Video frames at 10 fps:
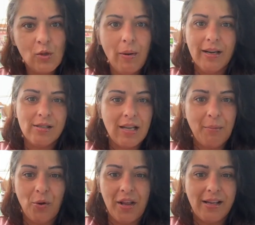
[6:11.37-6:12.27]
You better
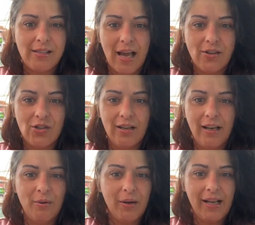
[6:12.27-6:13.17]
stop all that sad
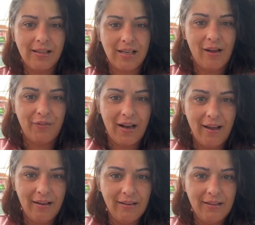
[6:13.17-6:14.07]
shit. Ain't nobody got time for that.